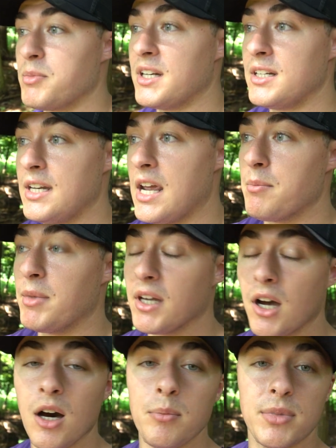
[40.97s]
been
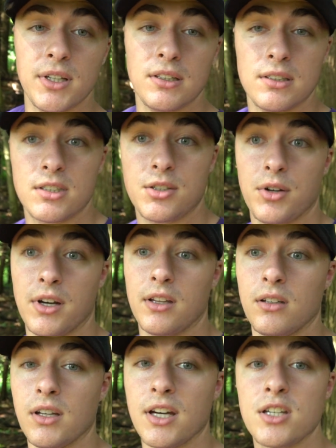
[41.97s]
damming up, and it's creating
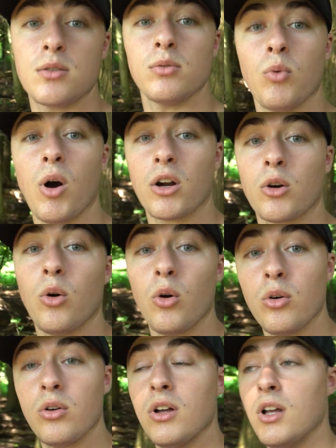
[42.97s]
a nice water
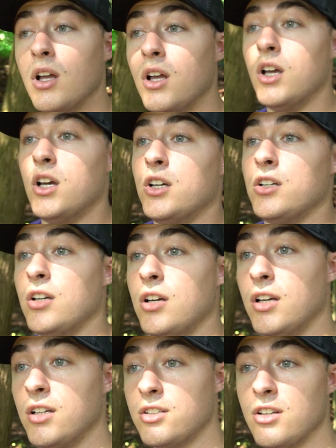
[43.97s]
hole.
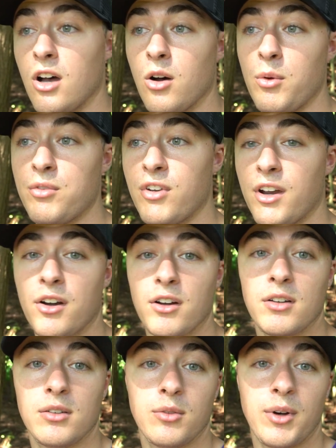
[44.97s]
So we
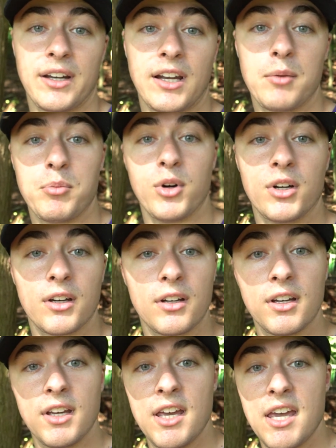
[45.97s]
figured, why not put a
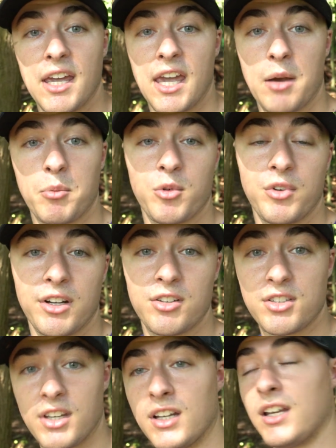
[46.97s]
camera over here
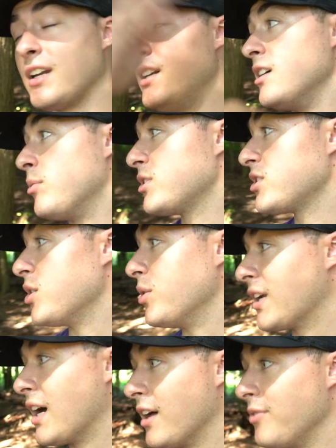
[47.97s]
just to get an idea of what's
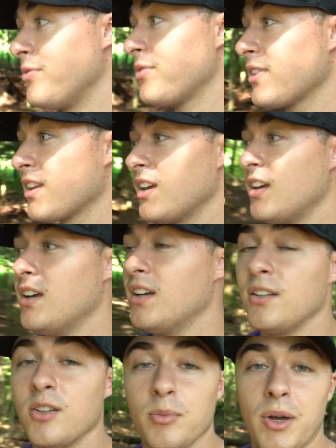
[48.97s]
going on.
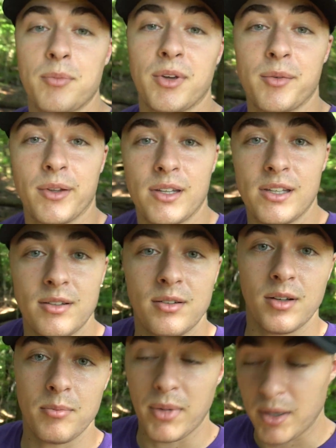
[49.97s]
Don't mind me getting
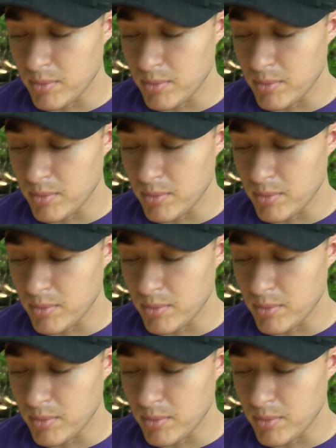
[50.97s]
eaten up by